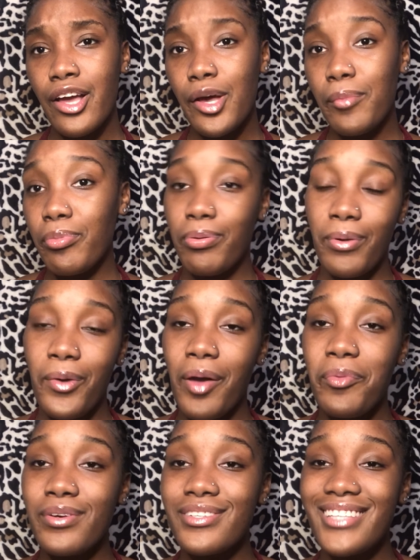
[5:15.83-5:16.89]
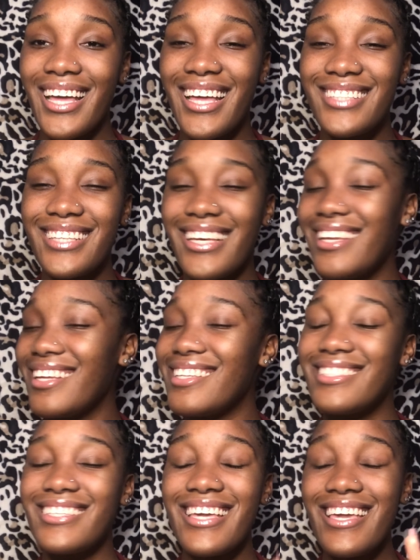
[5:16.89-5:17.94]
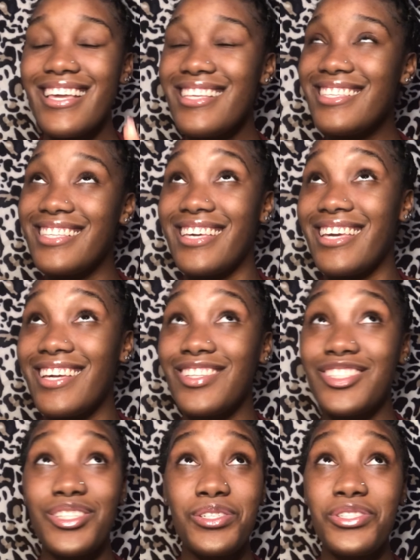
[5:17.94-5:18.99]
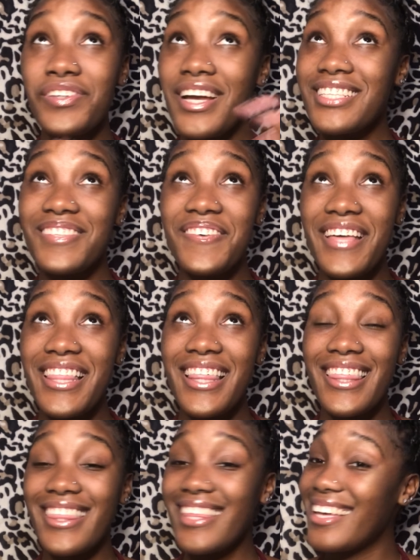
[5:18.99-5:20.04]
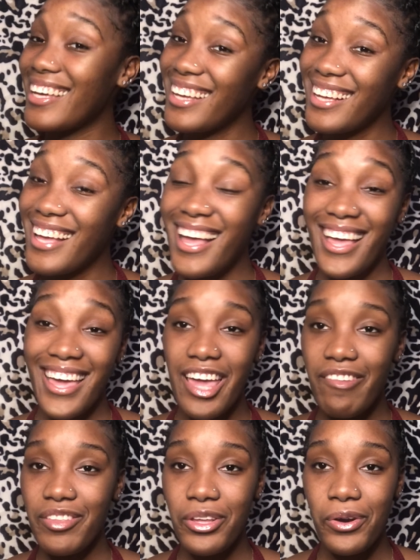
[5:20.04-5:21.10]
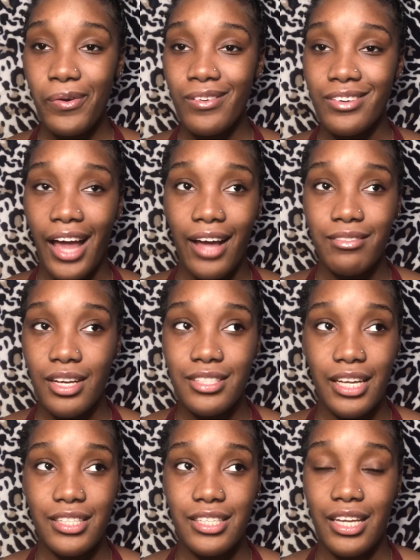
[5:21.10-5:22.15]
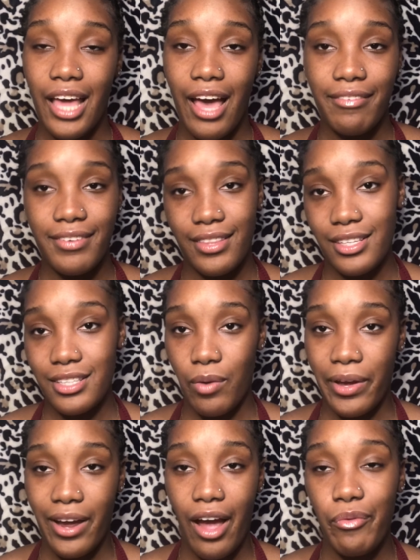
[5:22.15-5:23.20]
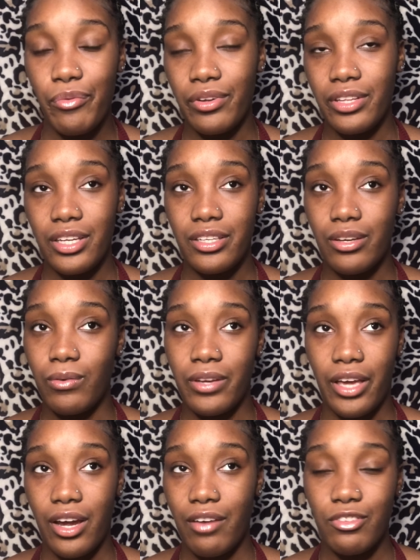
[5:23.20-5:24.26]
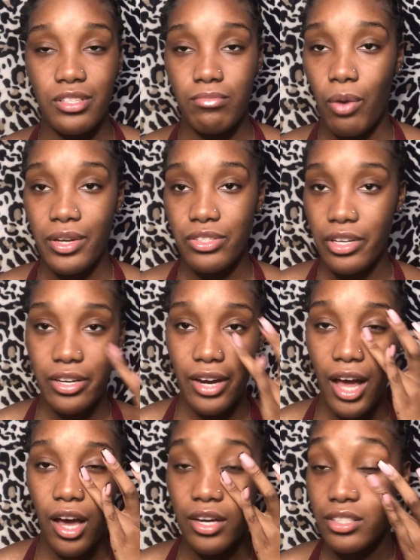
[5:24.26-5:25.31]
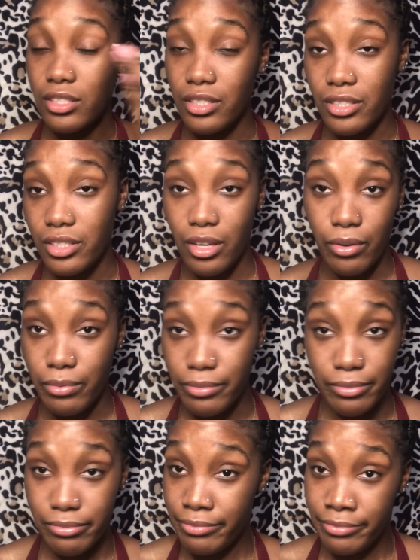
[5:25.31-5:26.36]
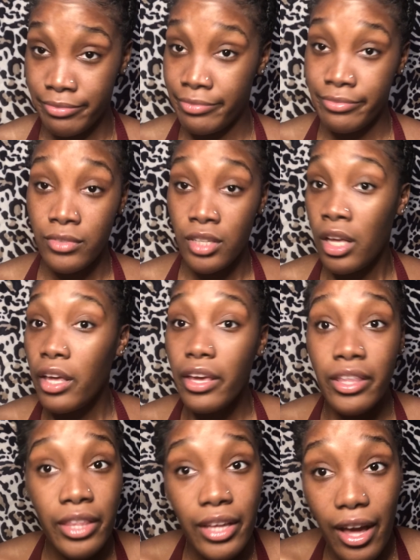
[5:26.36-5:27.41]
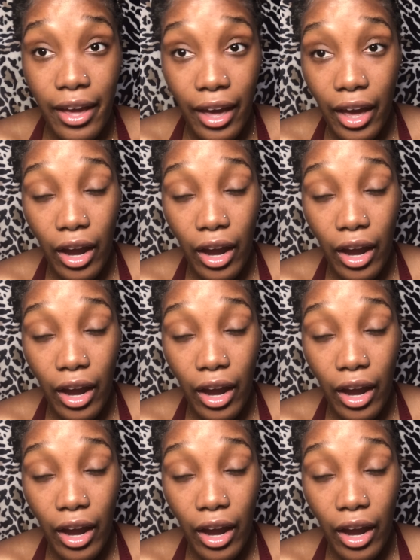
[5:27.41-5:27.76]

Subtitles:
pro I will say is it is easy to dress with. Even though 9 times out of 10, half of the things I wear, I really don't care if you see my waist trainer. I honestly don't. You think I care?